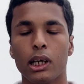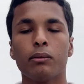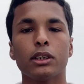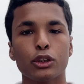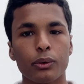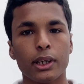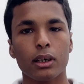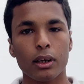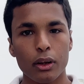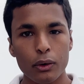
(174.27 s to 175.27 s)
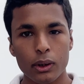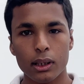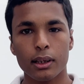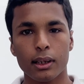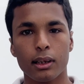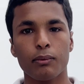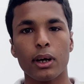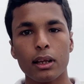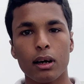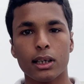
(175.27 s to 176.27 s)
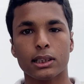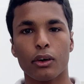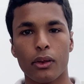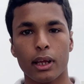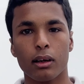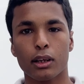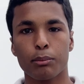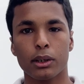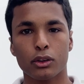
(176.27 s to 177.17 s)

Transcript: eventually concluded that the Vedas are the ultimate